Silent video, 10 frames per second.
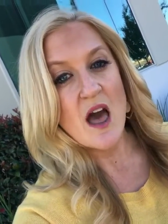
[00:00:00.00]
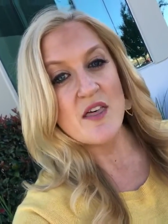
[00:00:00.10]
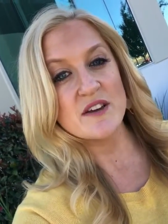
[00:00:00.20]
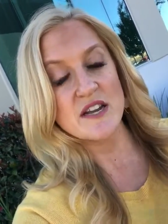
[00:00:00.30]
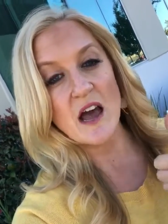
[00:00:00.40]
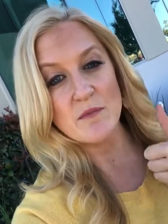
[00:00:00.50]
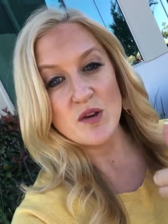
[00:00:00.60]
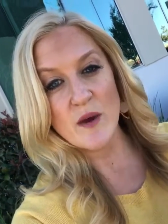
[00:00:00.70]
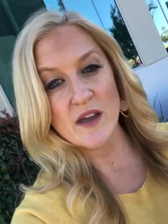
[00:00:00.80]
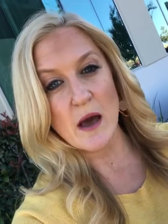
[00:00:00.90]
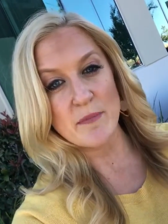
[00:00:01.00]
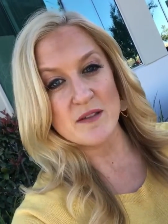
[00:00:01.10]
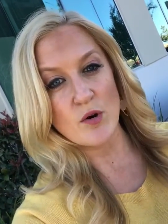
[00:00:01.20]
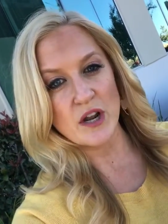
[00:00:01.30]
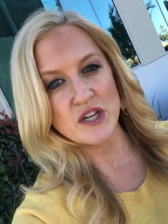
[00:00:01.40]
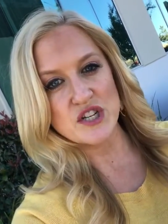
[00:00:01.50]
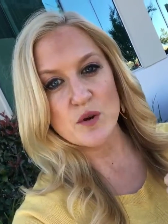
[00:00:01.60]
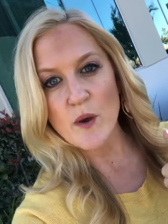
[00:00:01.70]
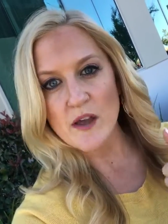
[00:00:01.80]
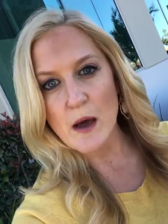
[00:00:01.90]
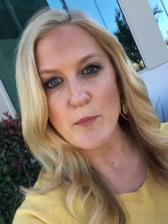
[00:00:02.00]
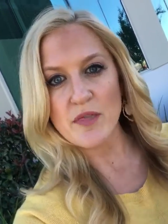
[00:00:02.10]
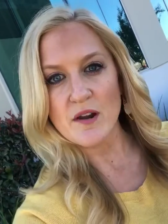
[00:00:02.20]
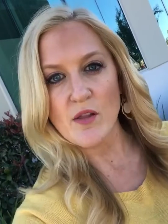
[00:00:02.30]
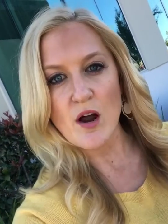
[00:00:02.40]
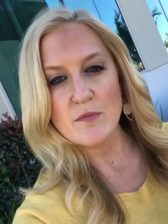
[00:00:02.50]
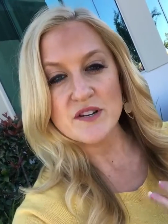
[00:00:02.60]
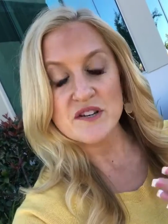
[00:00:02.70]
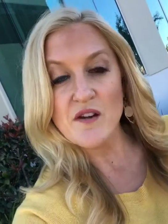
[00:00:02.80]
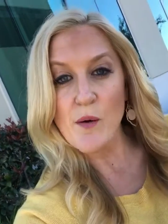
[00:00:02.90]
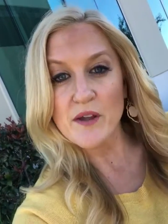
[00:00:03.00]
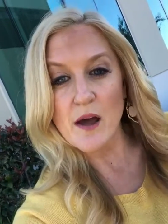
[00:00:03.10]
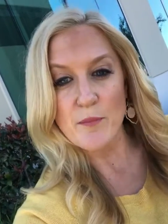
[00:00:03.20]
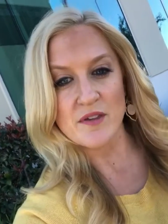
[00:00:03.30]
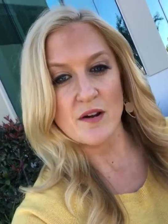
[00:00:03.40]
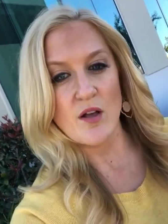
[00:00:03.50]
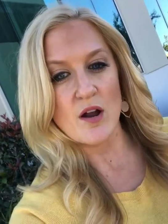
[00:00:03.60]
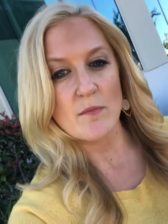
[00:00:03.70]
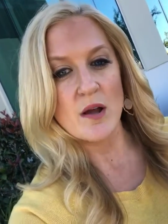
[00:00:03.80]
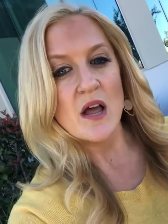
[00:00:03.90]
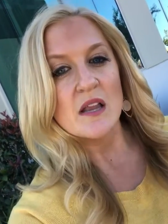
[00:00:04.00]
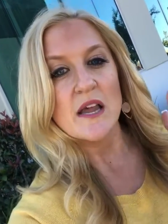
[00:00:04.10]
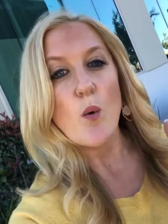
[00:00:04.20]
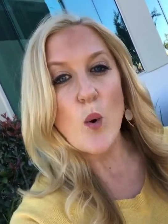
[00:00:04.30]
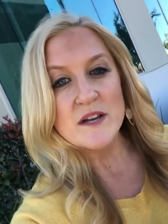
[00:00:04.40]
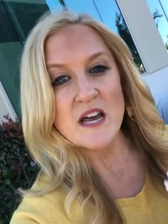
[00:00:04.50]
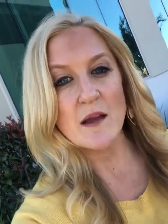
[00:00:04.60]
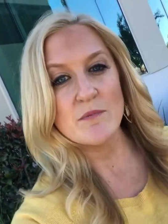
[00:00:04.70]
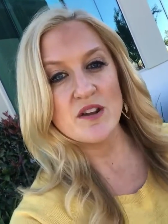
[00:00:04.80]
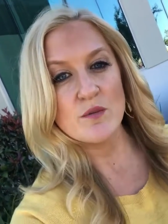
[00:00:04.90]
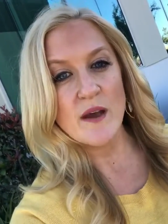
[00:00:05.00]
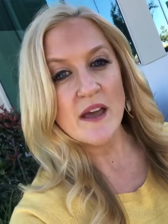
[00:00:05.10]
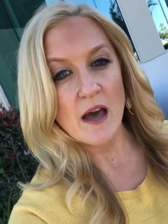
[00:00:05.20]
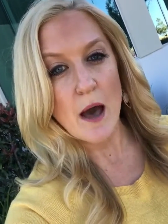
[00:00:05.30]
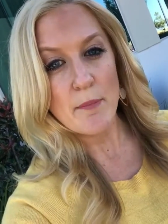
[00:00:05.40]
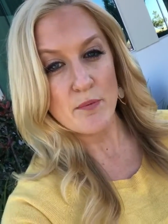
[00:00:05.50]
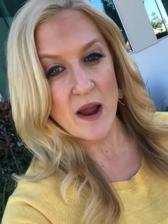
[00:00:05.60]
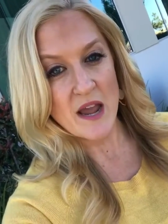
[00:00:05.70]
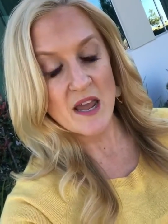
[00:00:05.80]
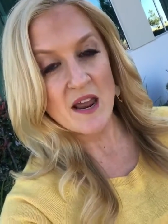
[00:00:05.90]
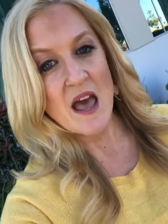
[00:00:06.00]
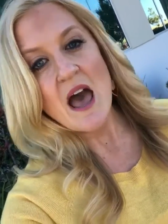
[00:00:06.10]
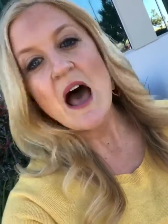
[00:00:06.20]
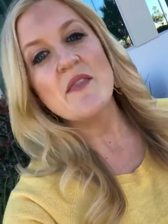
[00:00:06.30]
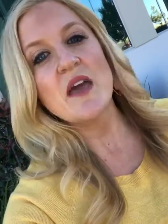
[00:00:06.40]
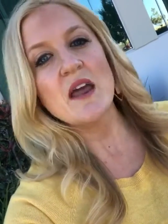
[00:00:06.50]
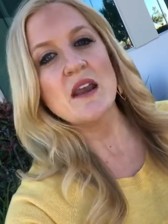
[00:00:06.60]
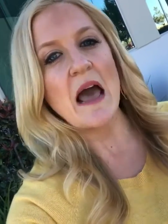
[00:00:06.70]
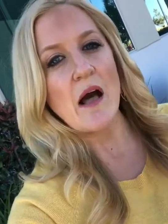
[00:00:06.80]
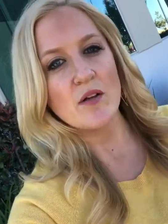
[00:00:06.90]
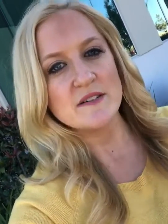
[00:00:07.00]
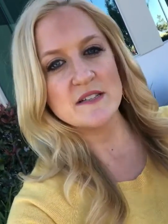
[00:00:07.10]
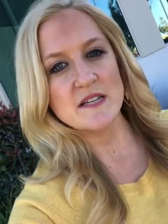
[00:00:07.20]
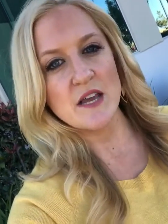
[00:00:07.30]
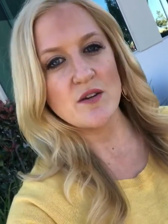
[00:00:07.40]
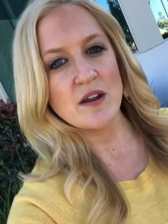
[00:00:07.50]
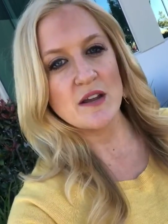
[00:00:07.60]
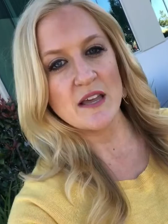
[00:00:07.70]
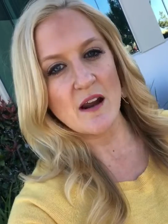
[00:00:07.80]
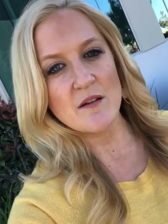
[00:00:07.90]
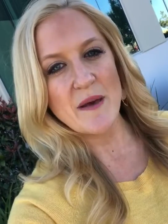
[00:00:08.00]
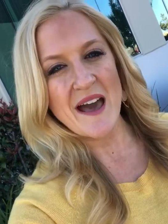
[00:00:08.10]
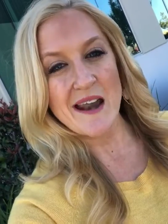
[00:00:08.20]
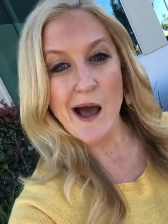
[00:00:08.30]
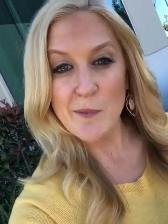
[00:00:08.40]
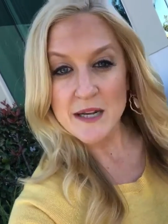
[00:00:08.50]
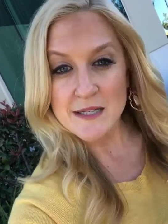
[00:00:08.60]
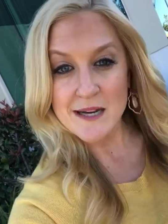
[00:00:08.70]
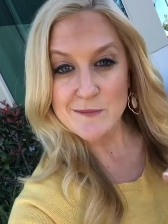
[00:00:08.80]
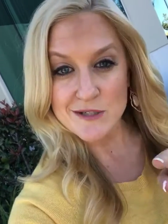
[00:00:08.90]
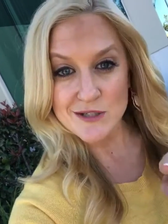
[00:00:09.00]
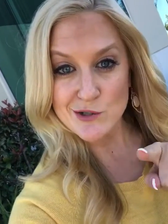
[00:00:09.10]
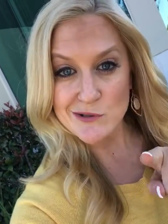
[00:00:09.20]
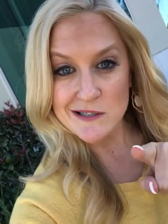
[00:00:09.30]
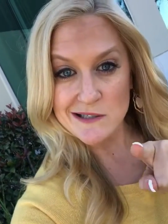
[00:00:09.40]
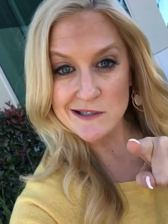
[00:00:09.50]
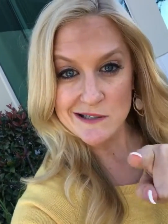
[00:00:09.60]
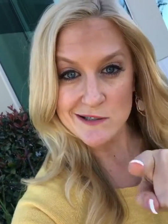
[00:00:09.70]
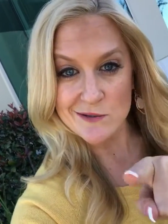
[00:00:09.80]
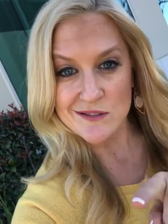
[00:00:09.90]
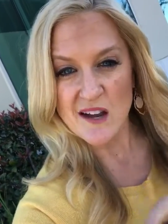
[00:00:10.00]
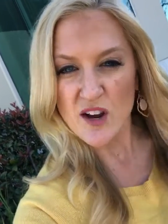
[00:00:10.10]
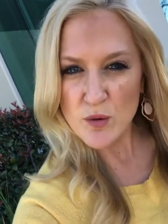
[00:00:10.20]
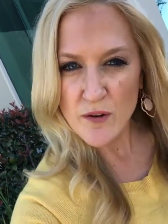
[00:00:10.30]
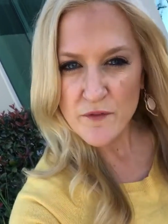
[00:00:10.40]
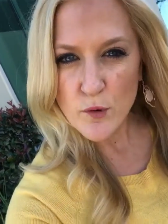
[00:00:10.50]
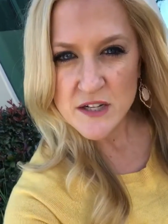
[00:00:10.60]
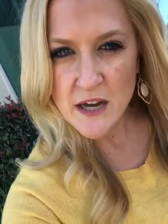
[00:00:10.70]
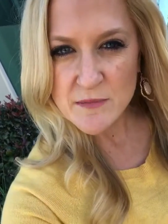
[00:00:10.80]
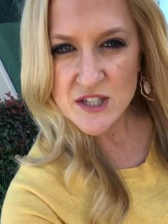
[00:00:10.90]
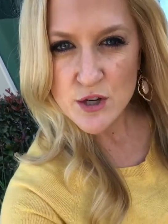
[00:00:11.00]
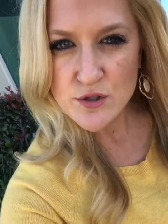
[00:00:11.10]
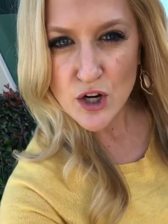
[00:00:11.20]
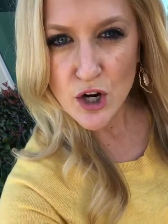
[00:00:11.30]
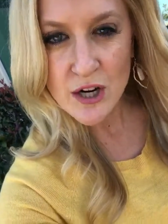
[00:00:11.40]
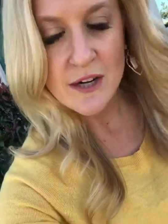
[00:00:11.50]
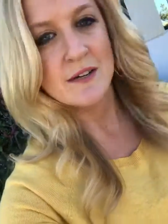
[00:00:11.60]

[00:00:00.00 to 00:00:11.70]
The time you wake up in the morning, do you wake up with an alarm? Do you not wake up with an alarm? Like what time do you wake up, right? And then how long does it take you to get out of bed? How many times are you hitting snooze? Are you a 4-time snoozer?